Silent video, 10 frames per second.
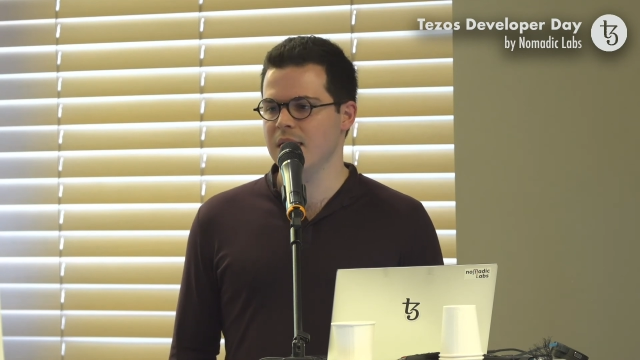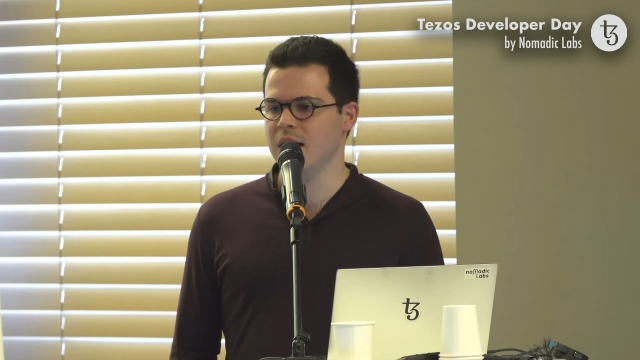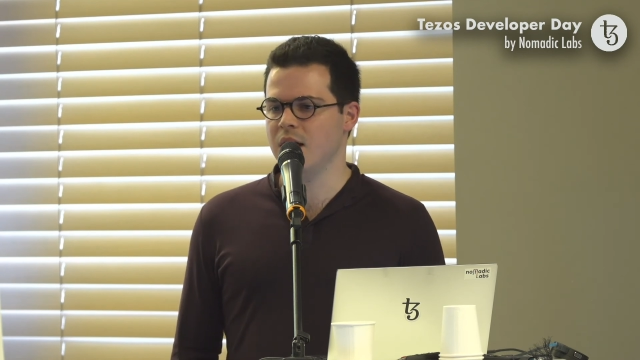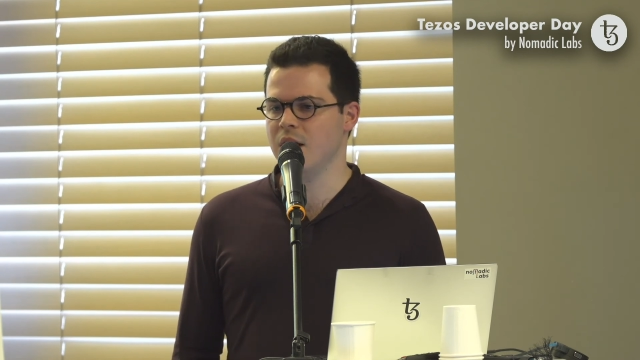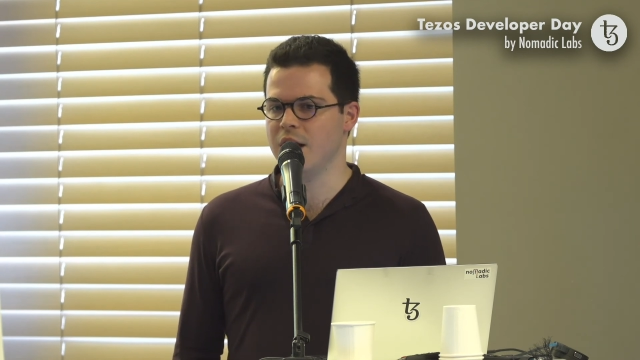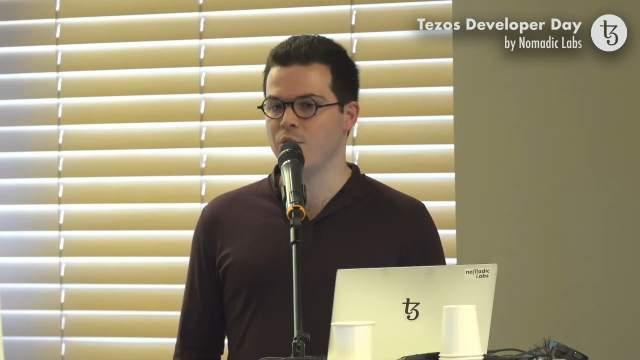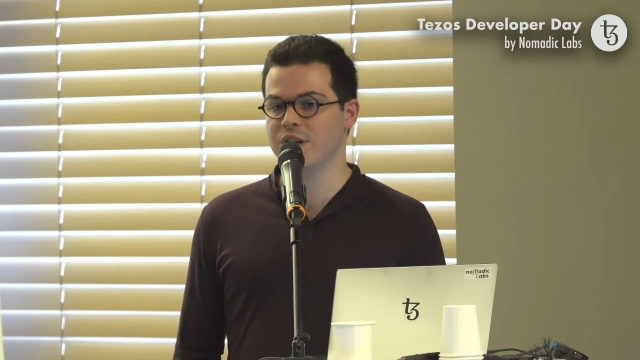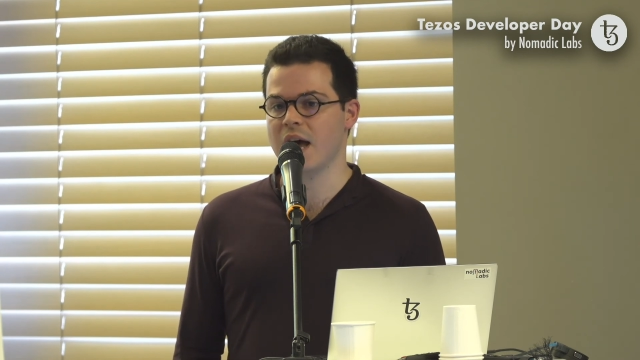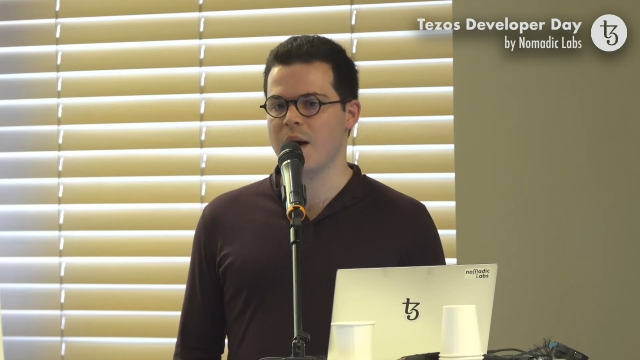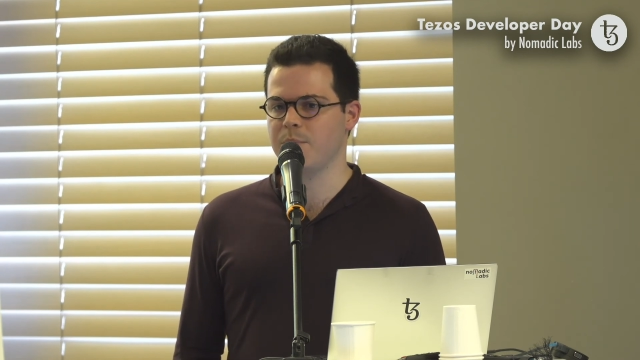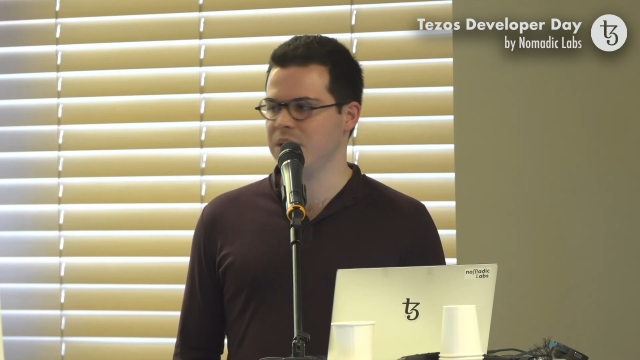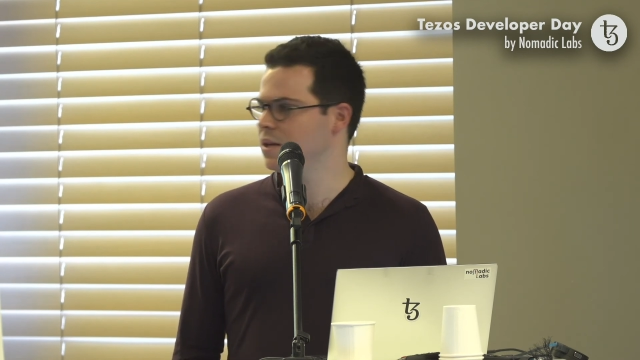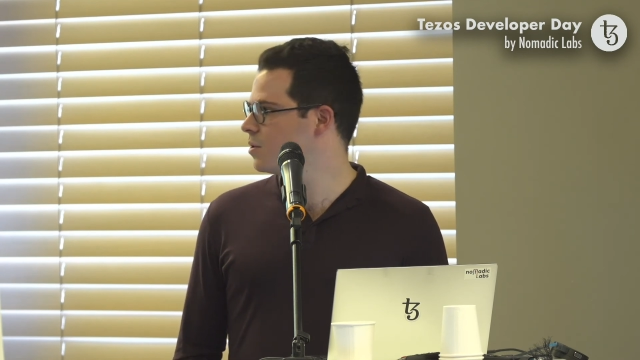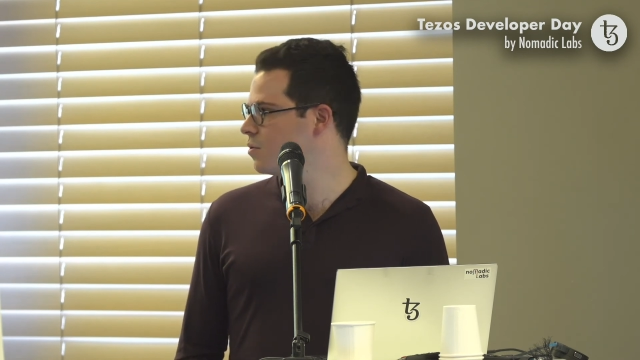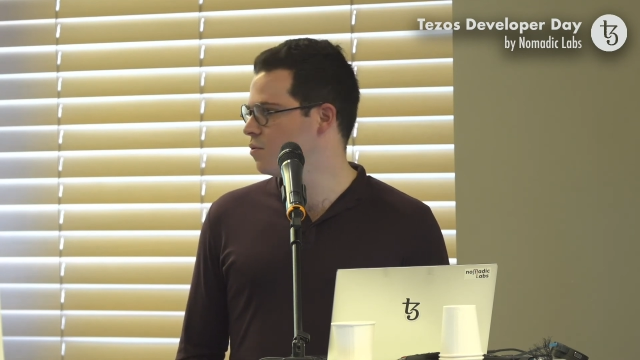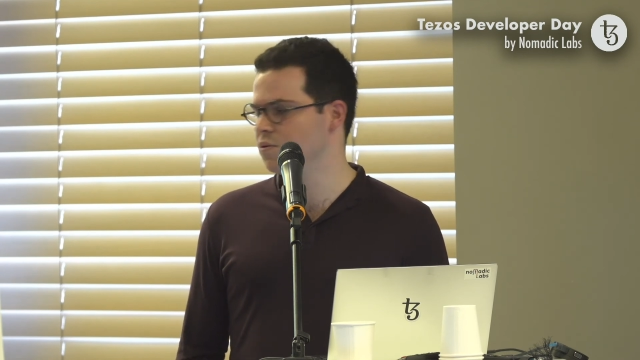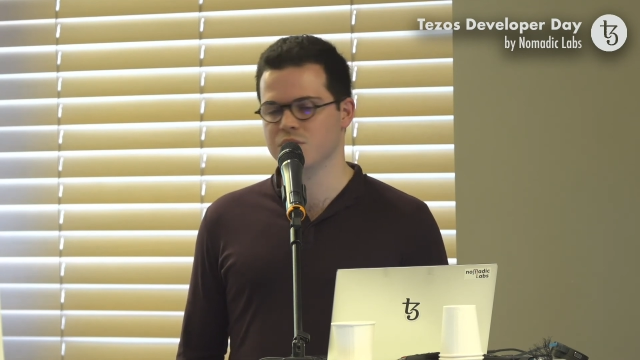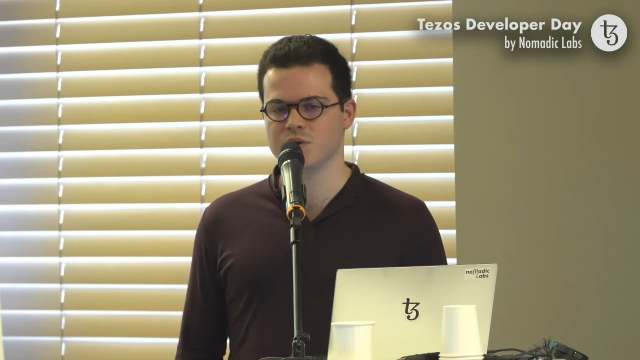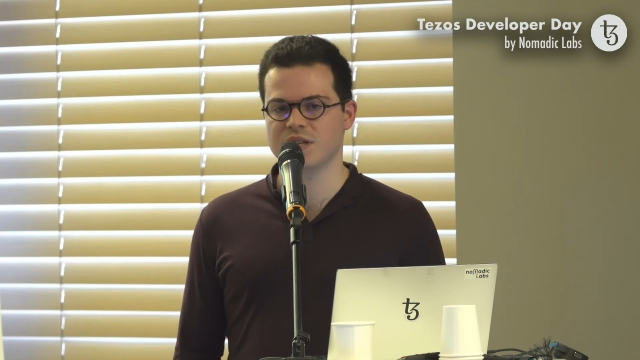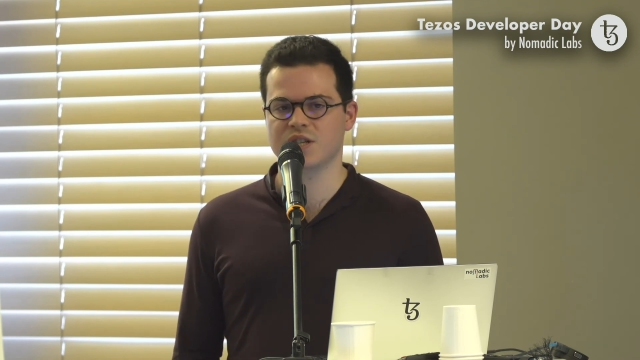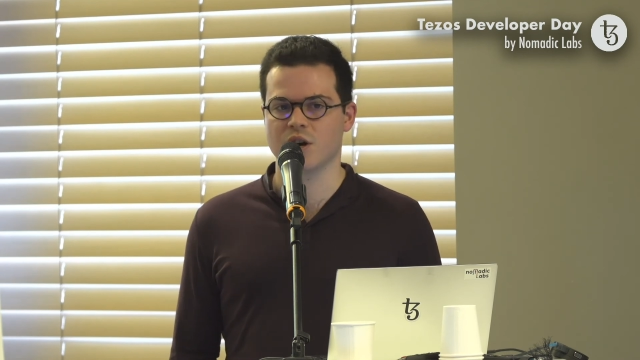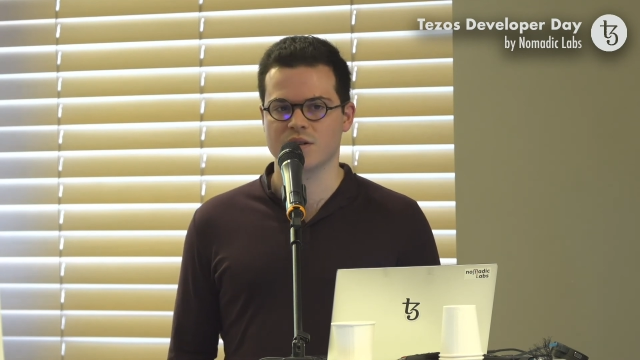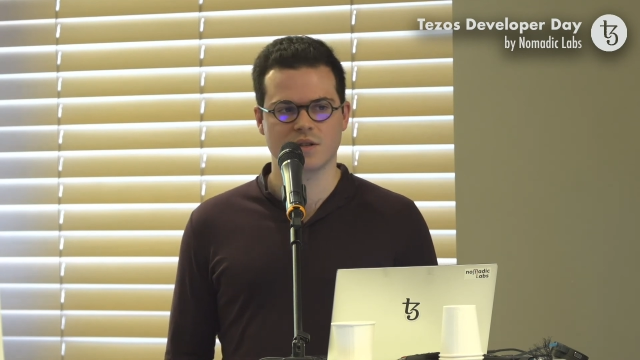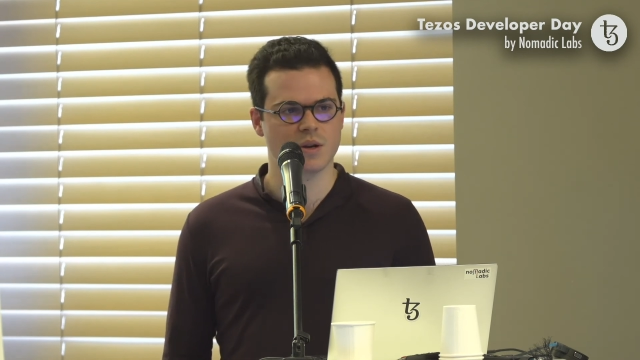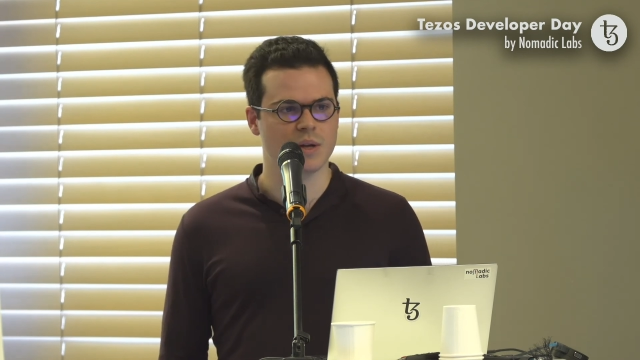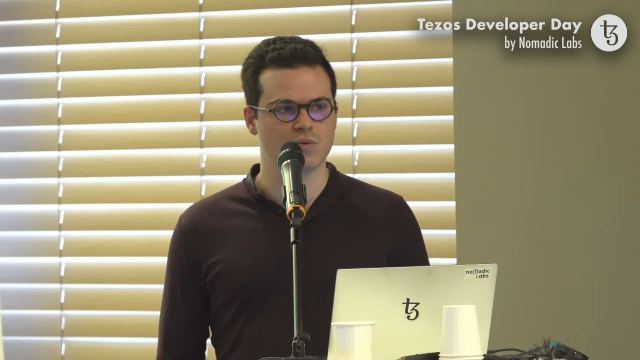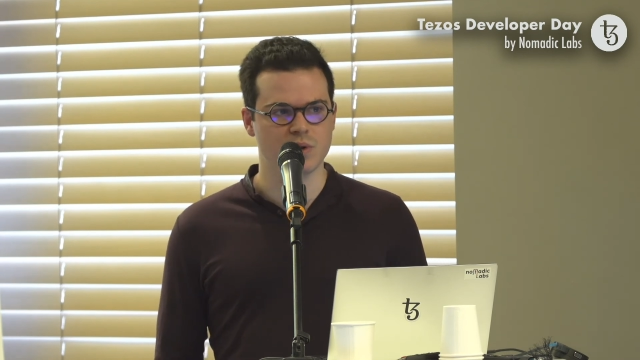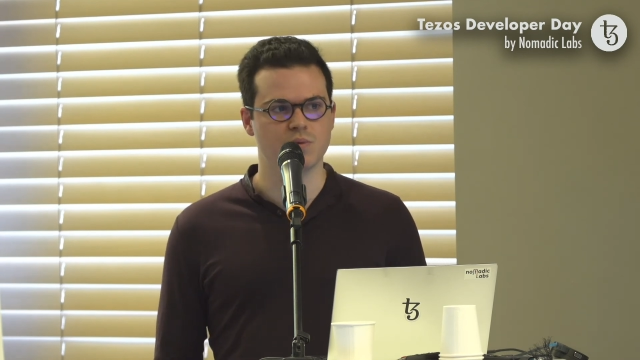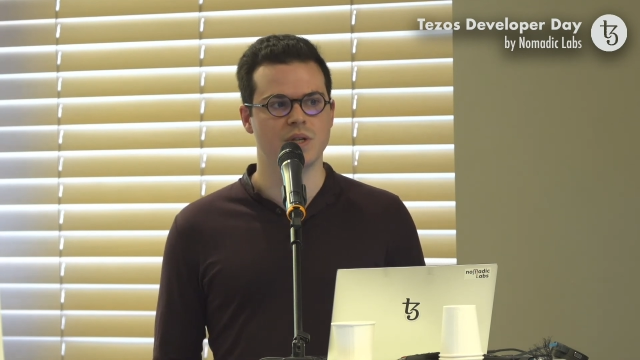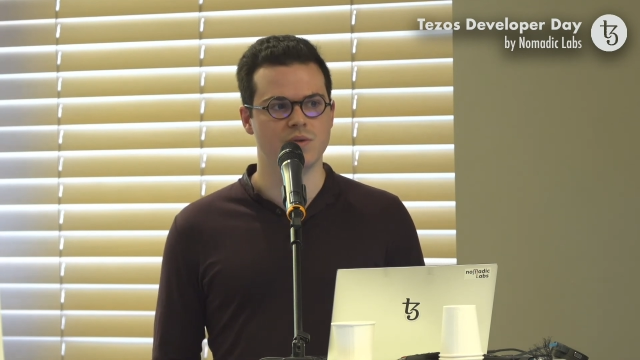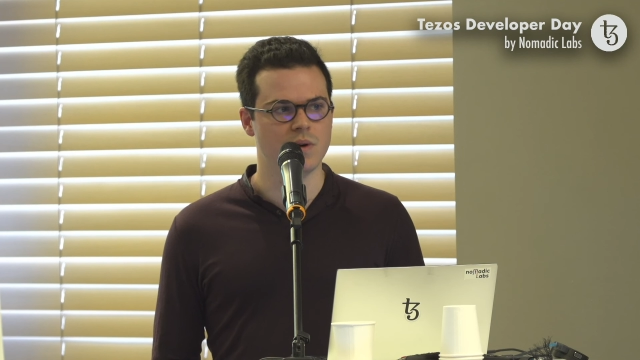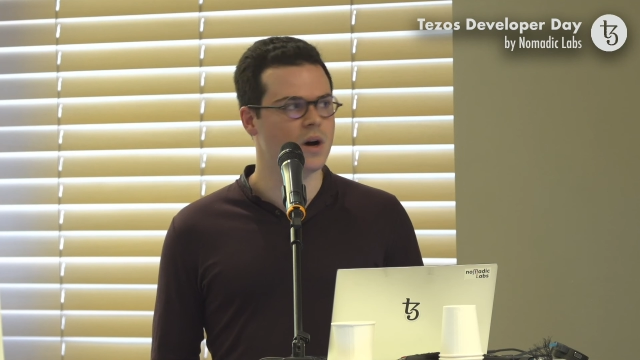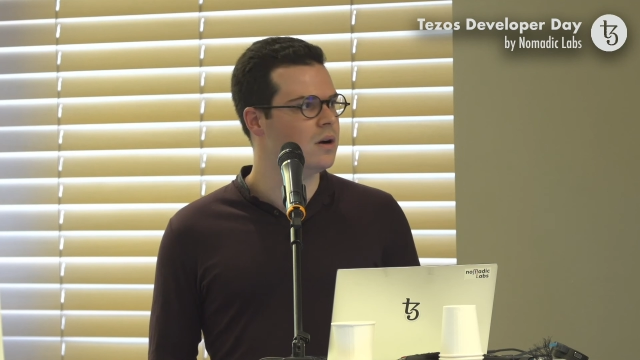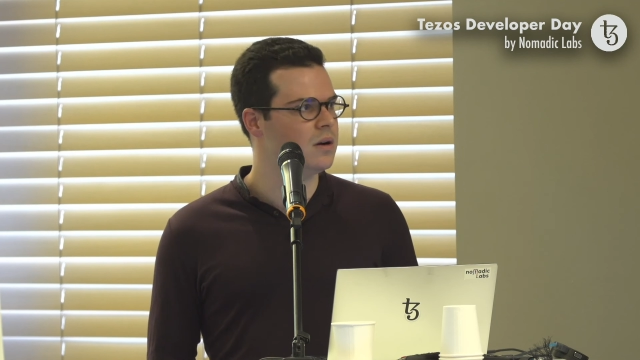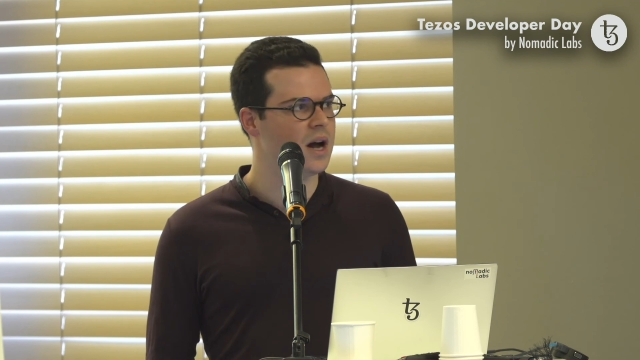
uh, and i would be happy to to discuss about what we do uh,